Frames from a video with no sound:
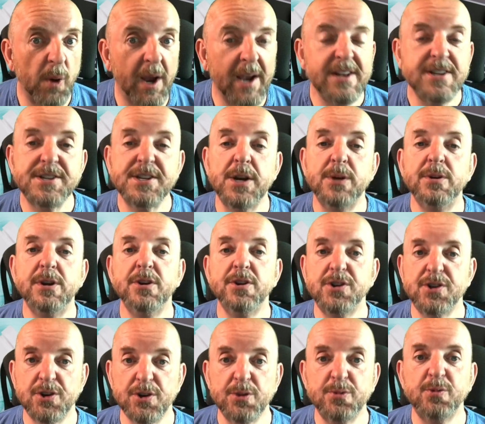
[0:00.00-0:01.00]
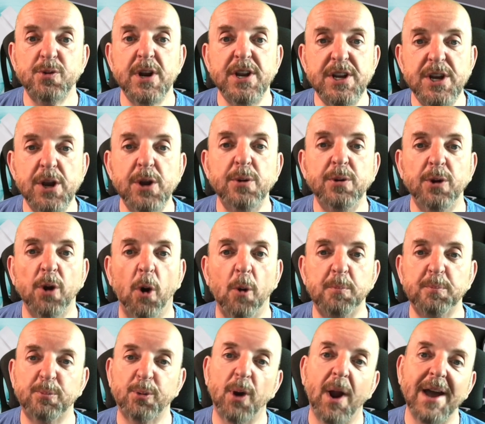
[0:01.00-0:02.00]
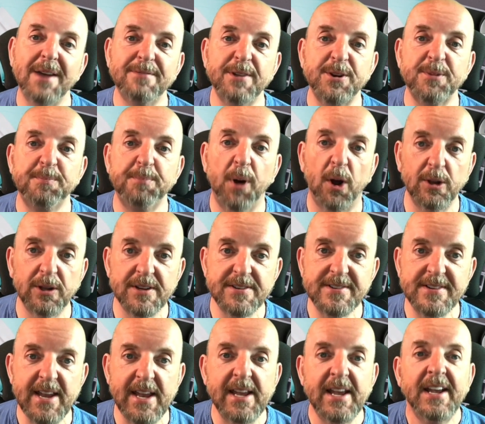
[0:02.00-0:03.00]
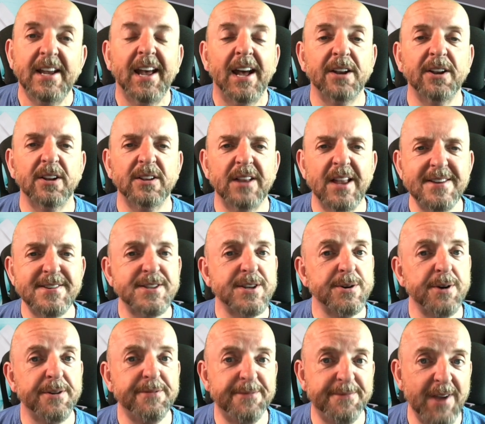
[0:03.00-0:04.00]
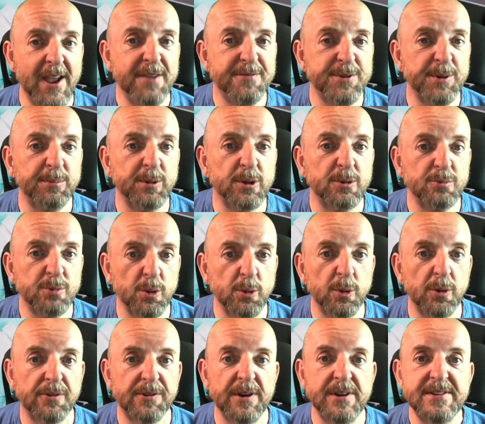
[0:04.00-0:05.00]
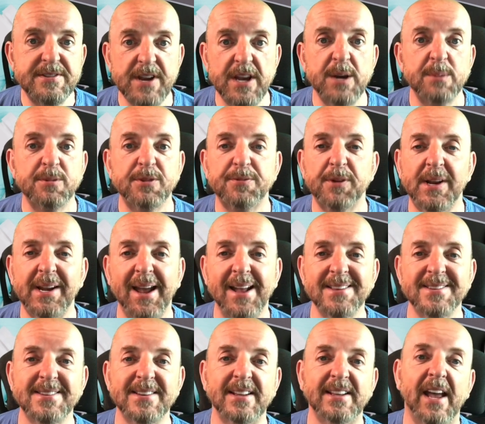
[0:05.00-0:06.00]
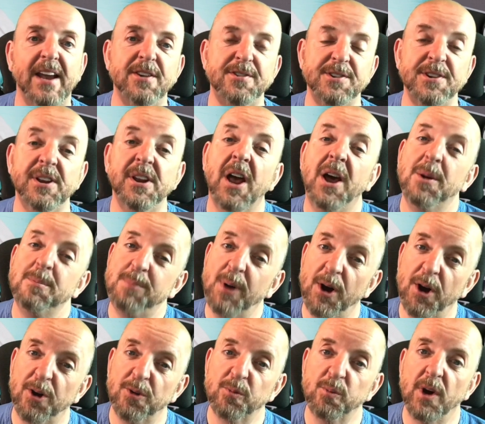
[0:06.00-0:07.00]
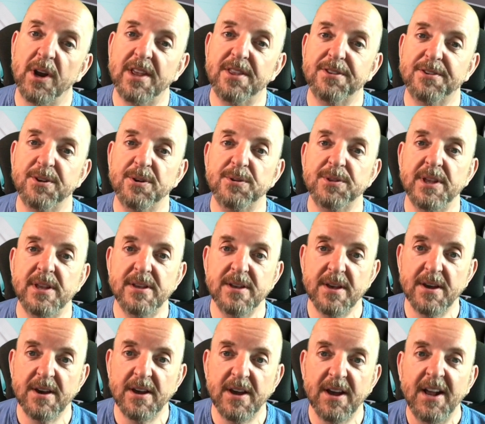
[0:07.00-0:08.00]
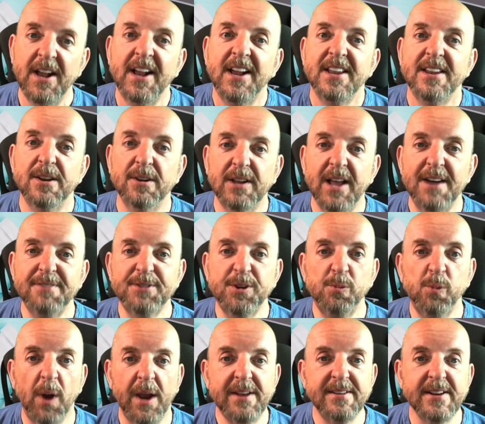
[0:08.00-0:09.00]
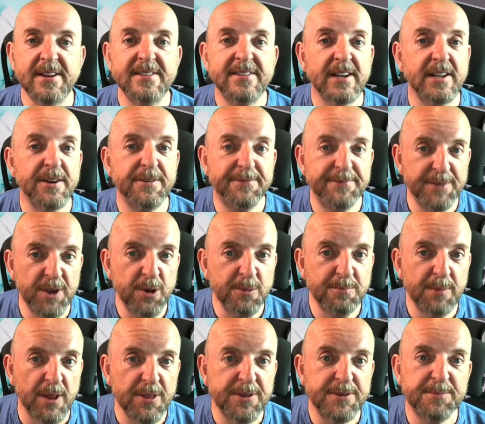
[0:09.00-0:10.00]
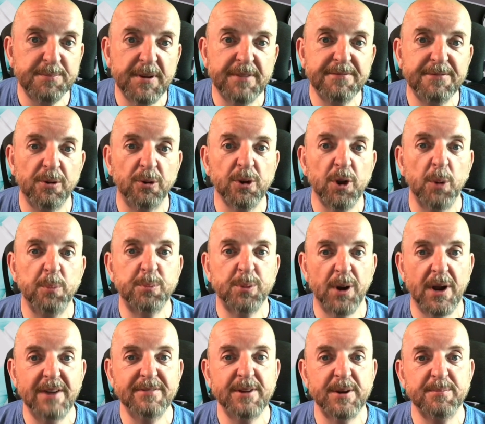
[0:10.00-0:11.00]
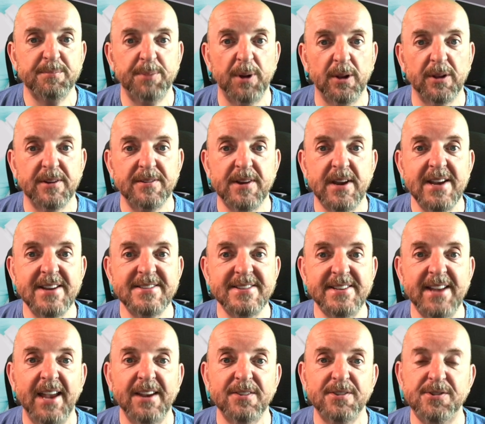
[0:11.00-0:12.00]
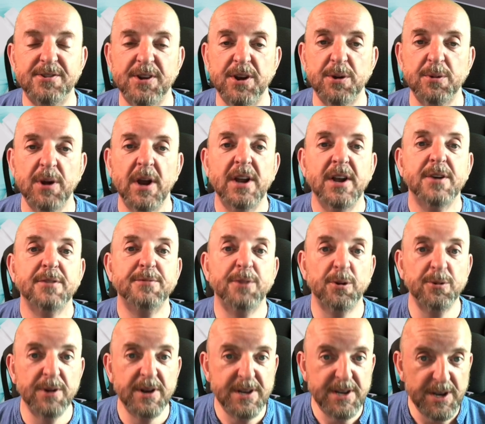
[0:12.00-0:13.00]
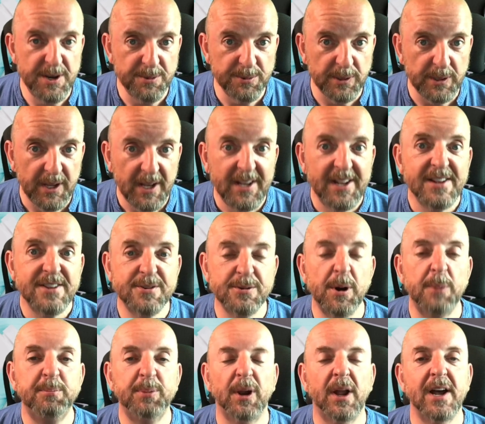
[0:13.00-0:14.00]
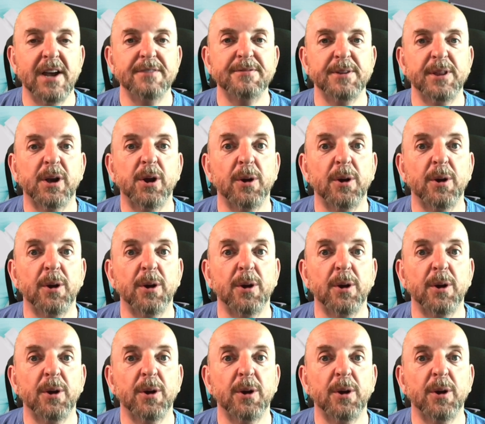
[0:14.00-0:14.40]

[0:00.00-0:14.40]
right, so you should renew your private policy, and unless there are favourable rules and terms for cancellation part way through the year, you'll have to wait until a few months before your private policy is next due for renewal to apply for the